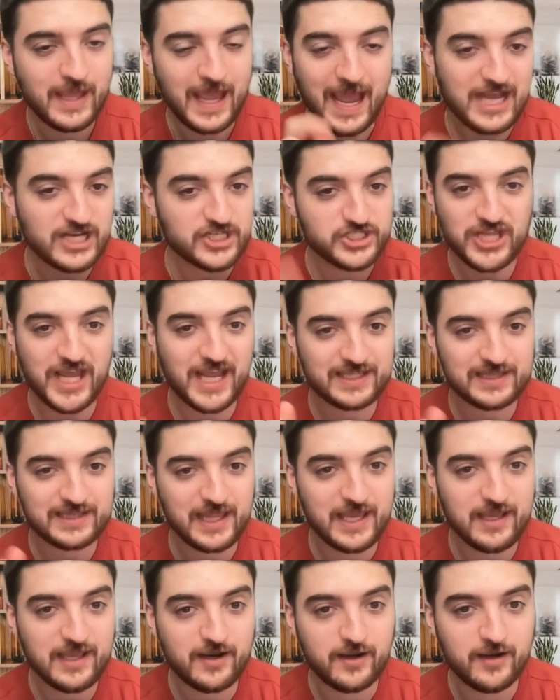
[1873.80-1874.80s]
hashtag
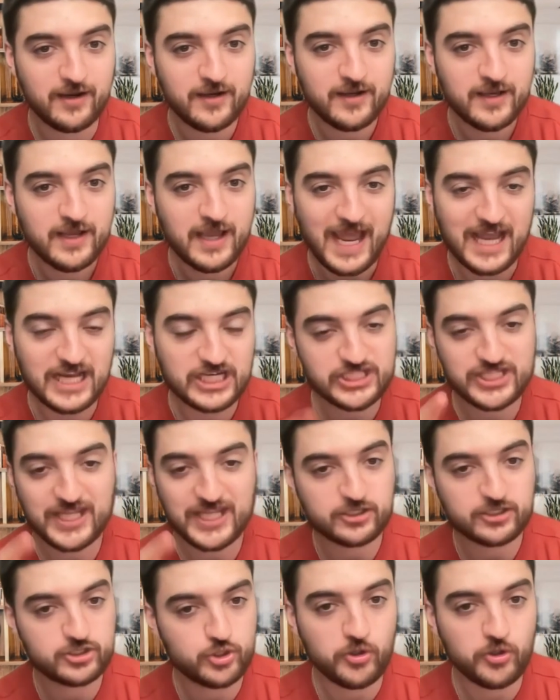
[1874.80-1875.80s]
Atlanta,
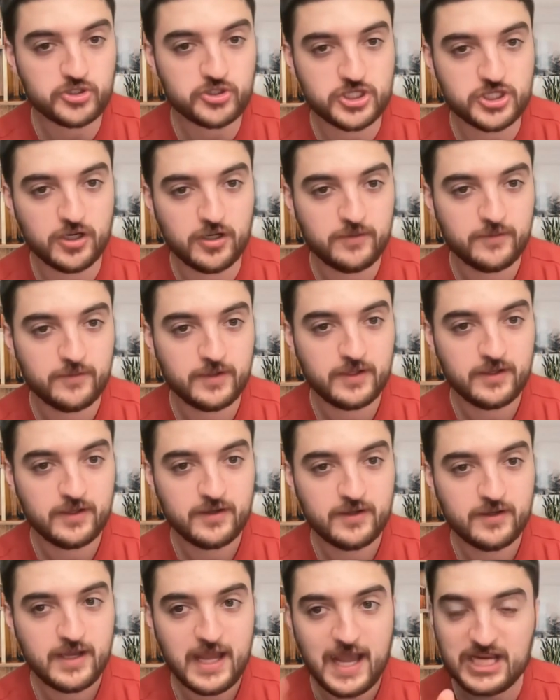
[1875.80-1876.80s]
hashtag Georgia,
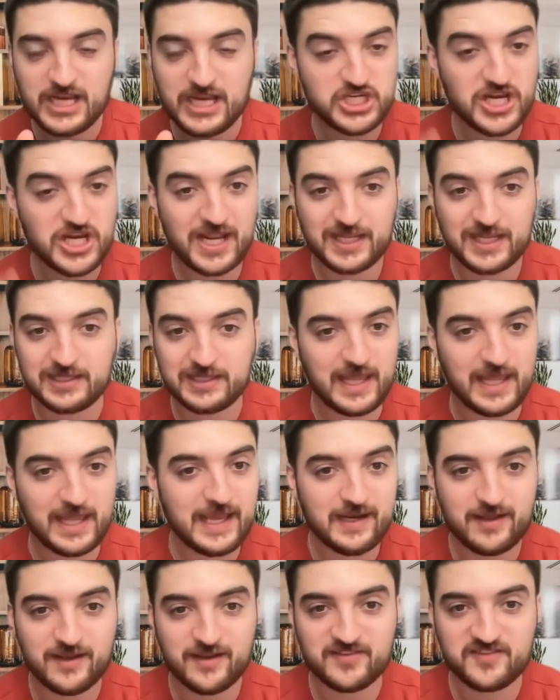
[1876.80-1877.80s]
hashtag
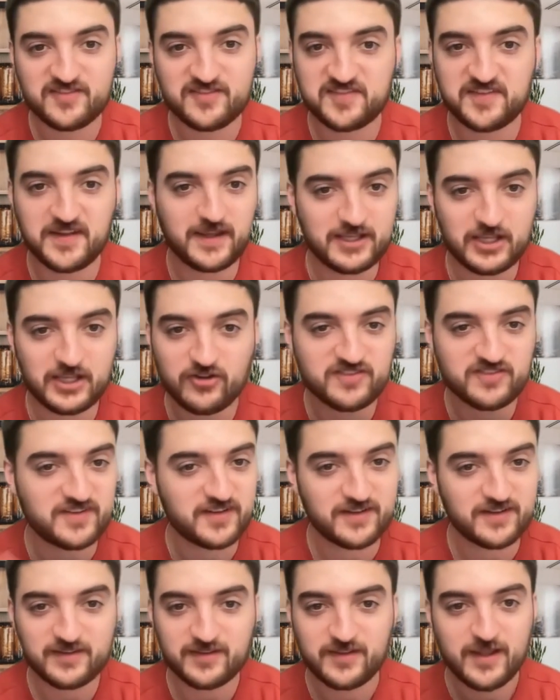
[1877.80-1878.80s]
Atlanta is sick, you know.
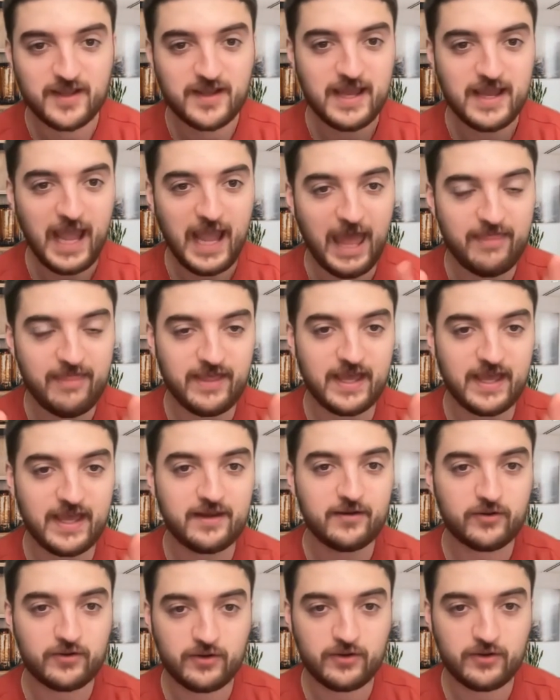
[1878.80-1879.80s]
So and
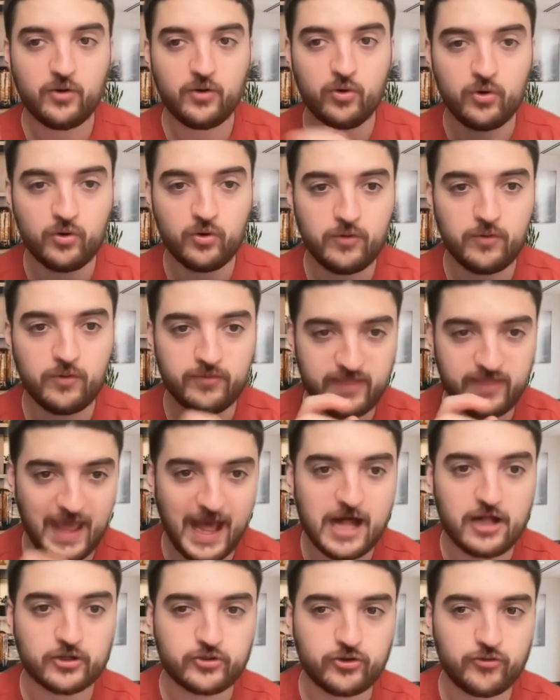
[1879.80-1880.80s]
then the
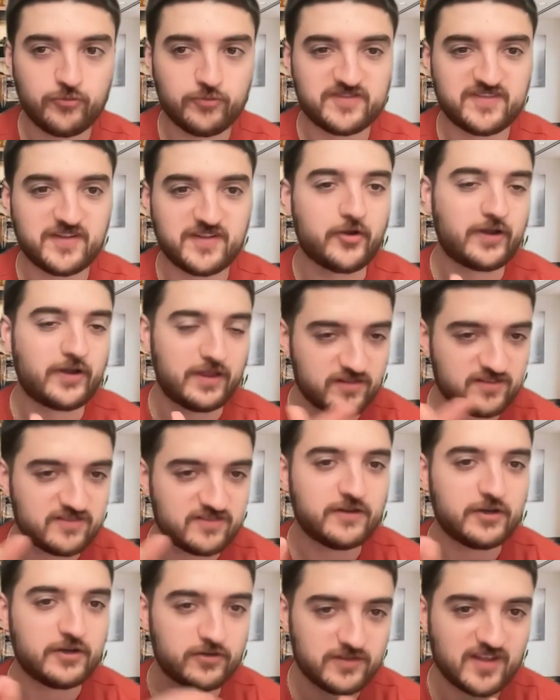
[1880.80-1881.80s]
algorithm would say, okay, this
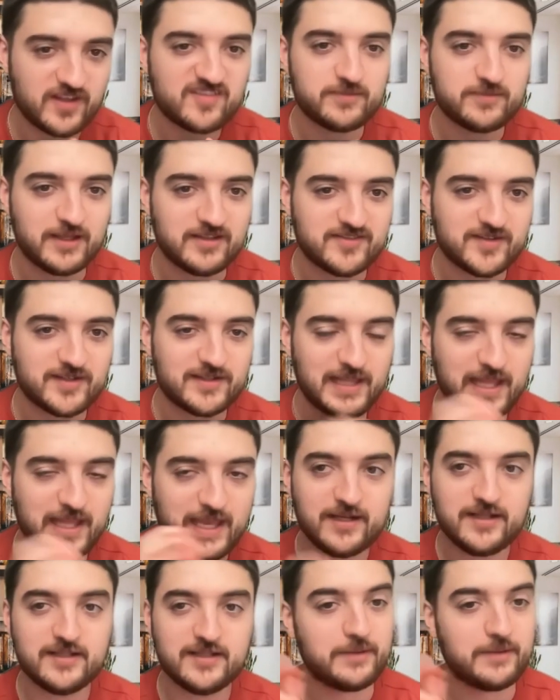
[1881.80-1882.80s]
video takes place in
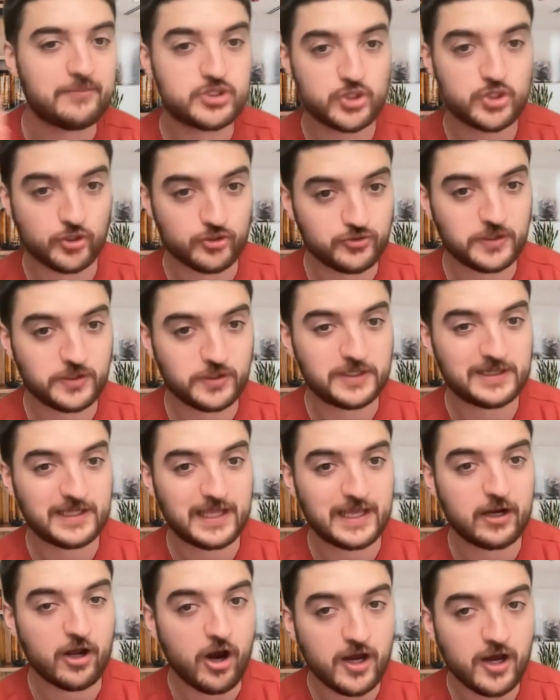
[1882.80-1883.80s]
Atlanta. Let me show it to an
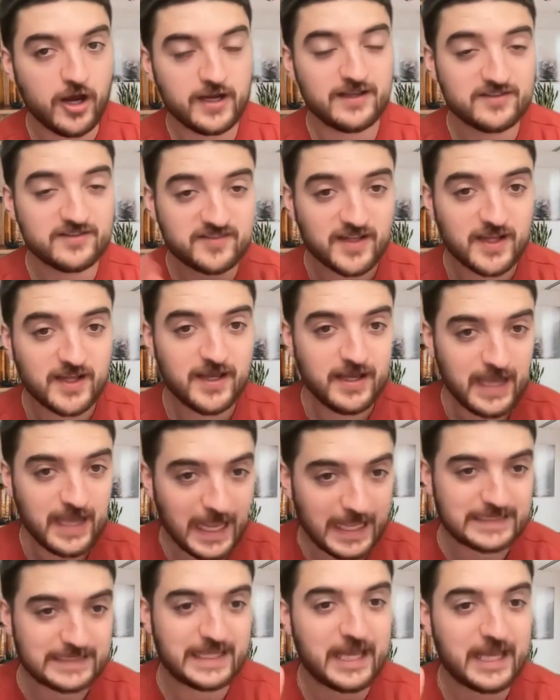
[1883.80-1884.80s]
Atlanta audience.
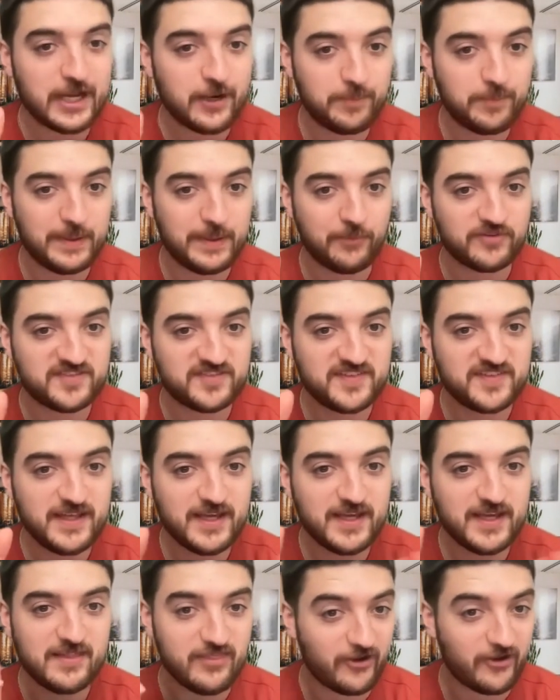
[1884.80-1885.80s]
Atlanta people see
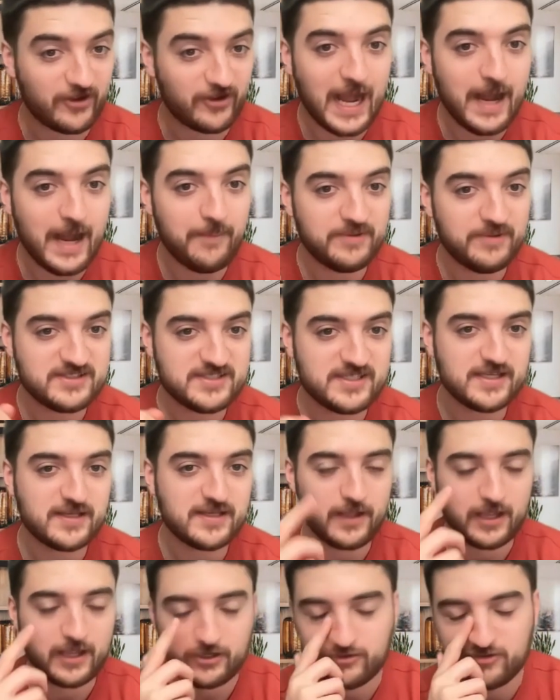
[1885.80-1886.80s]
it, they're
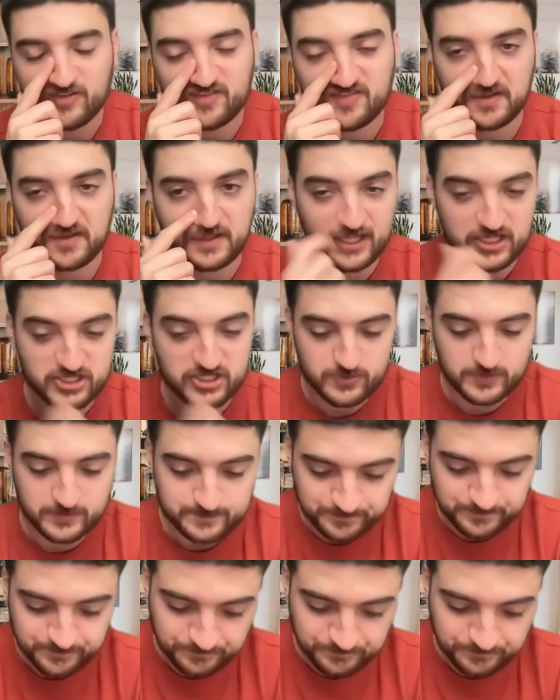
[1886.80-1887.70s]
commenting, increasing engagement.